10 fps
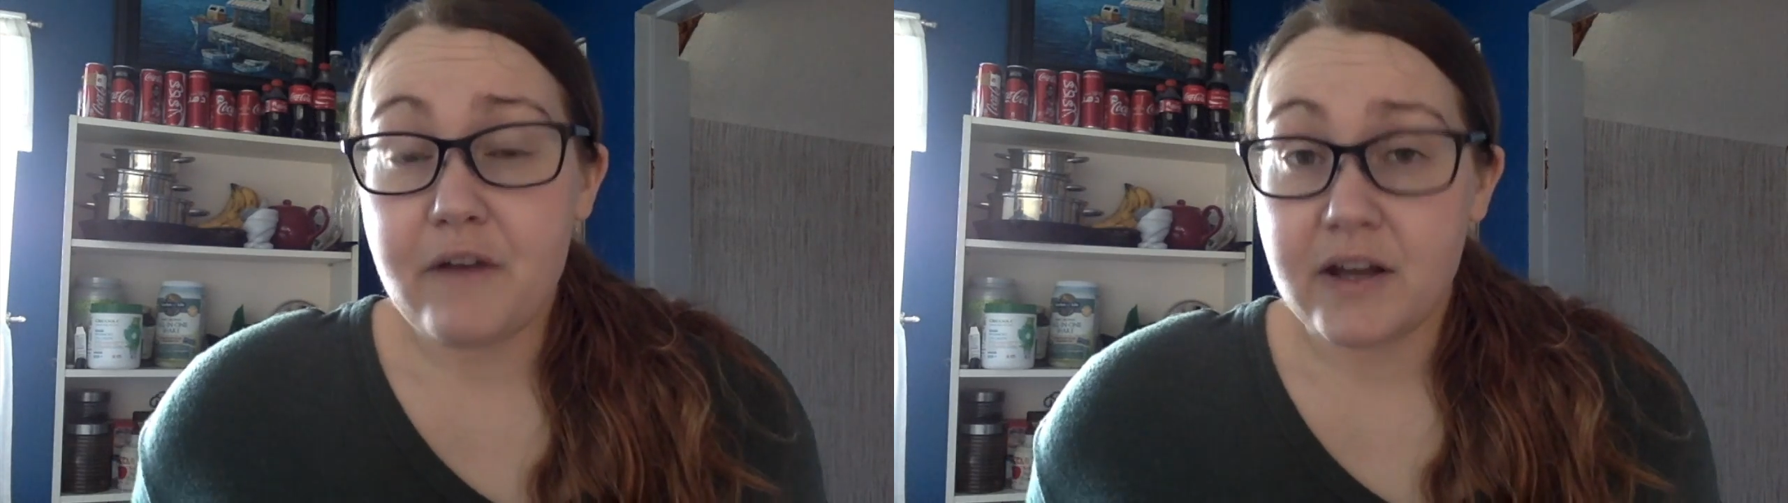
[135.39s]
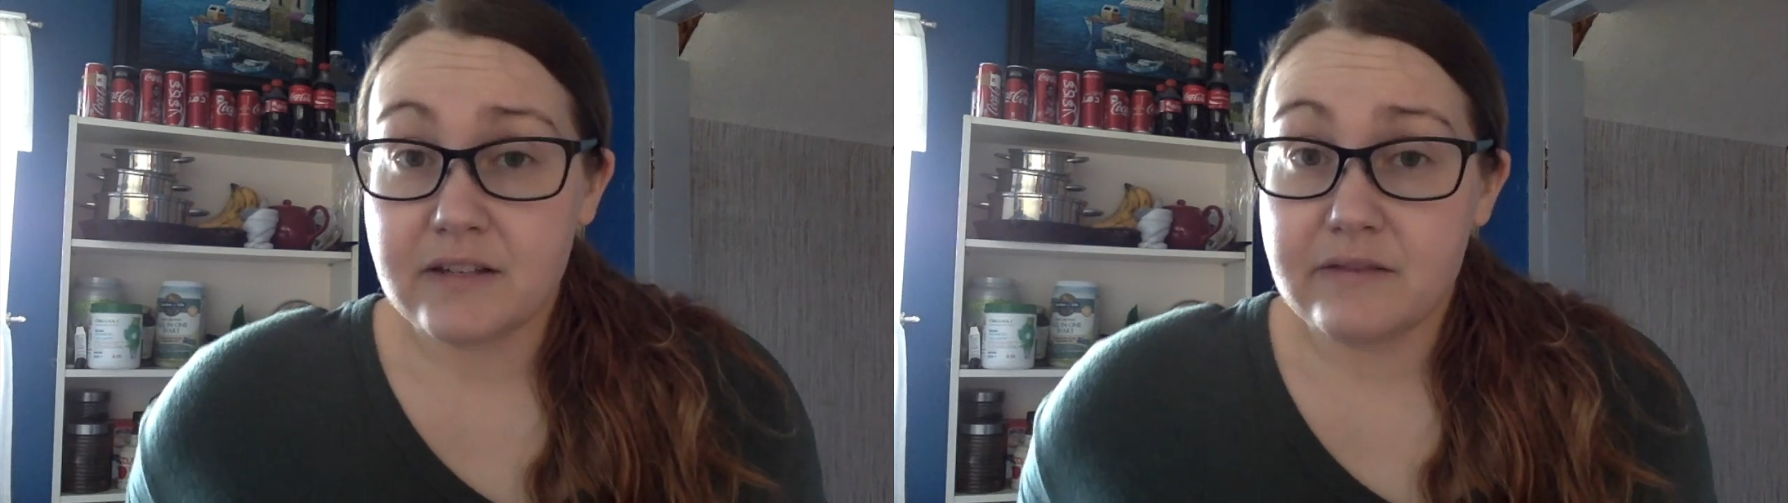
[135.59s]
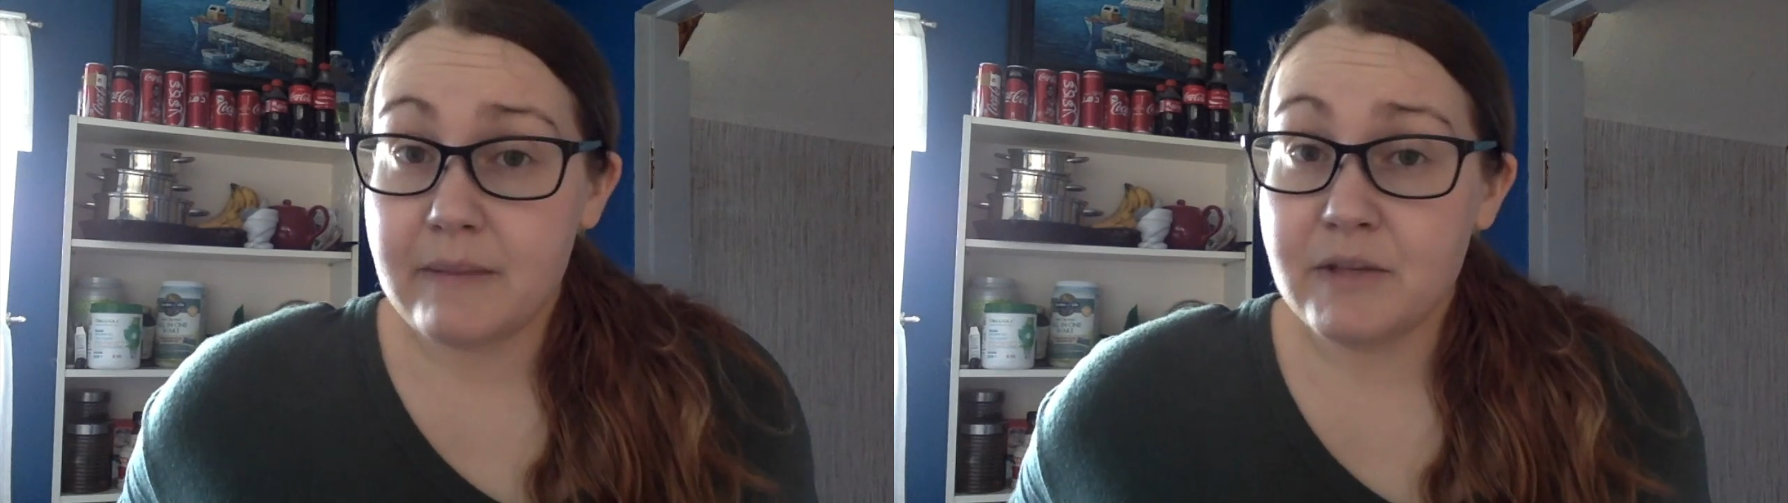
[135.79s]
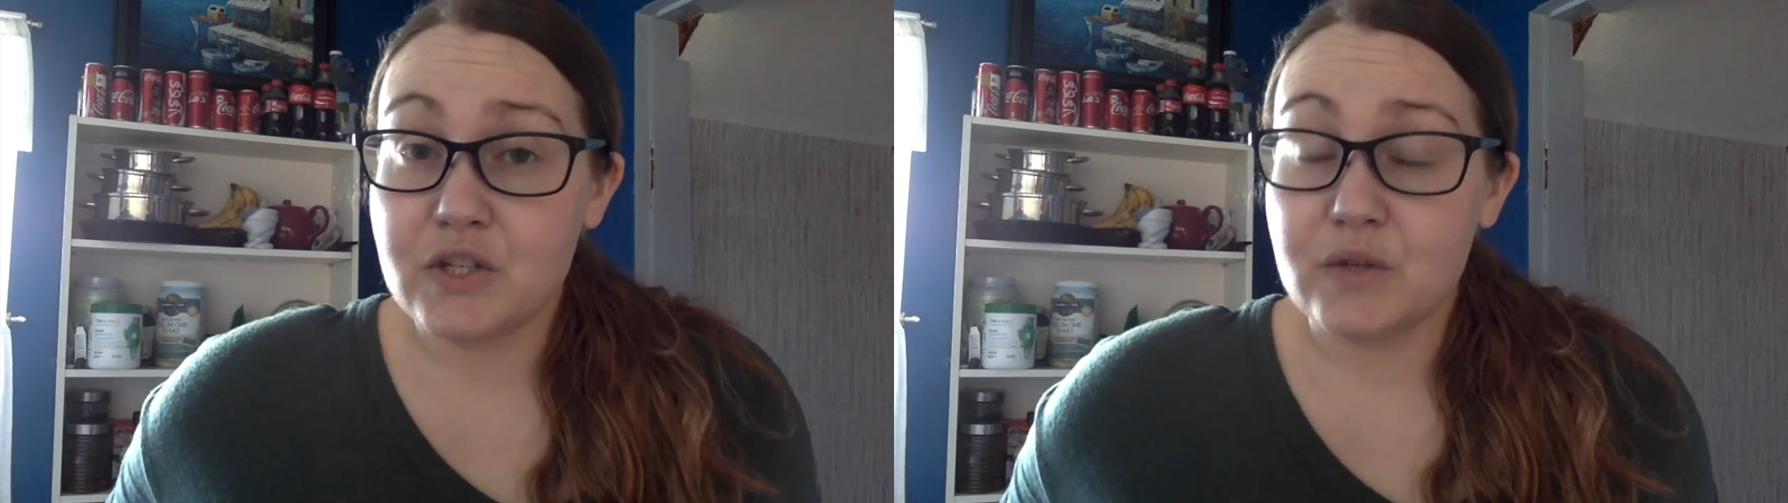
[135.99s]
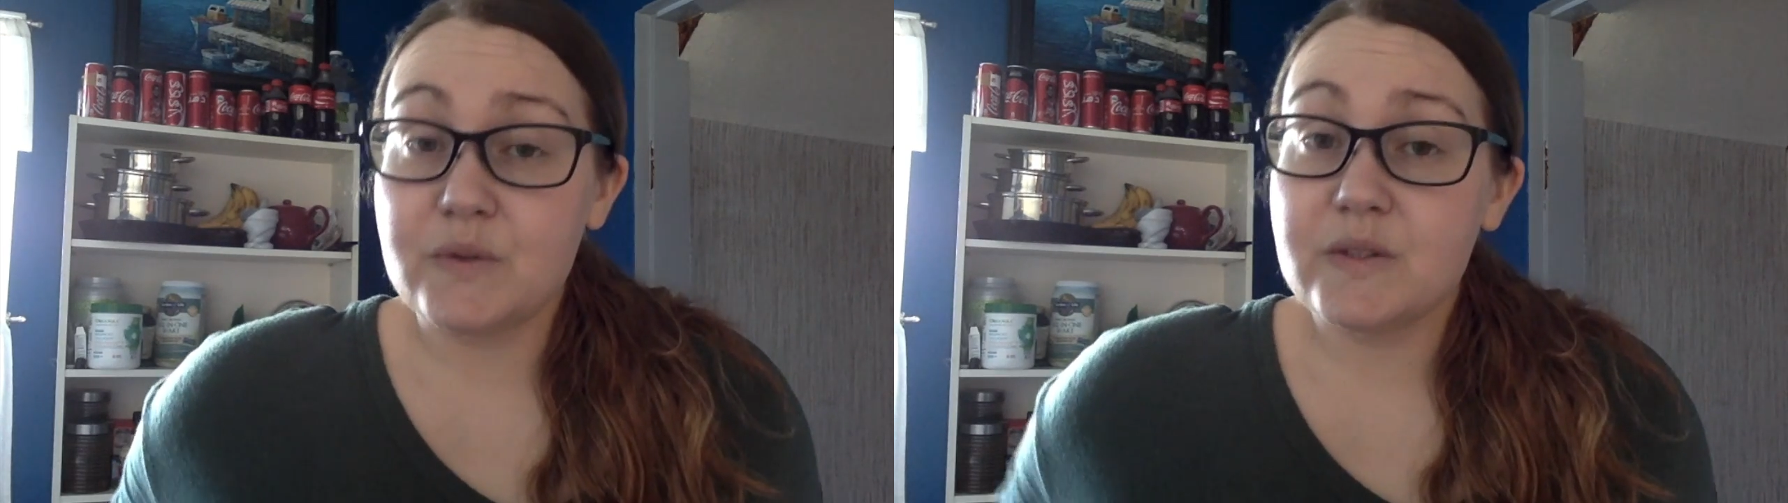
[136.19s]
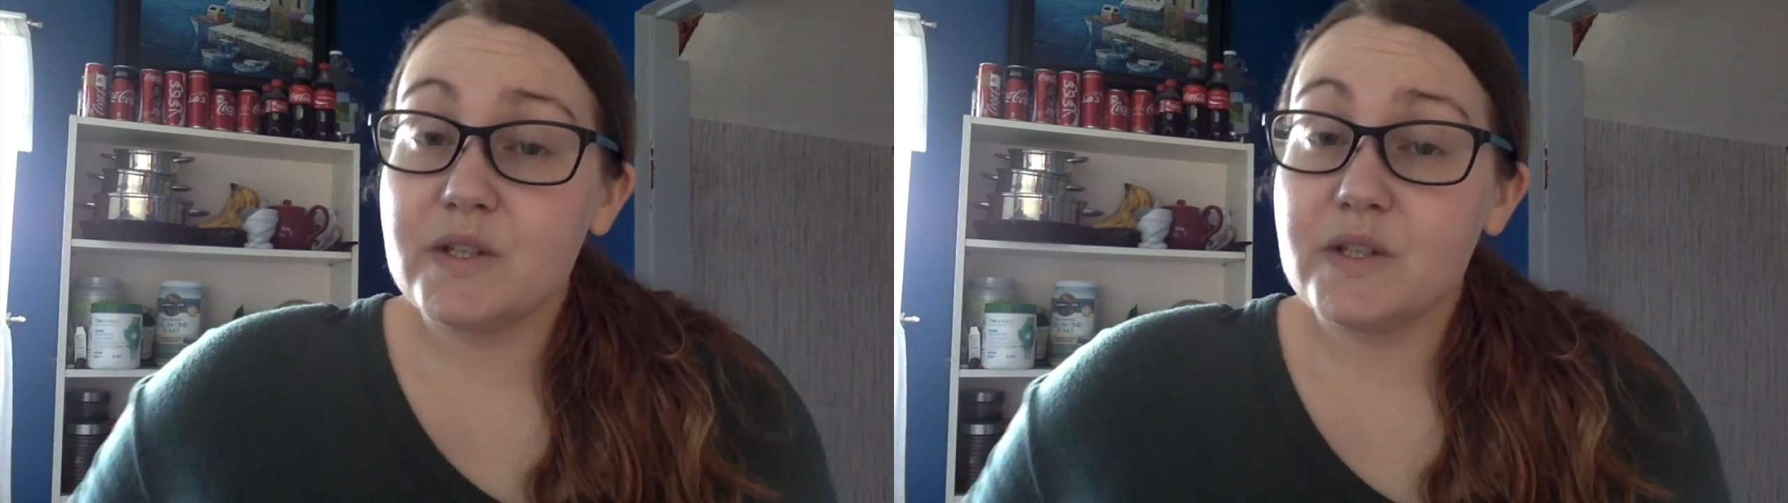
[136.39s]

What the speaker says: fond of lemon juice,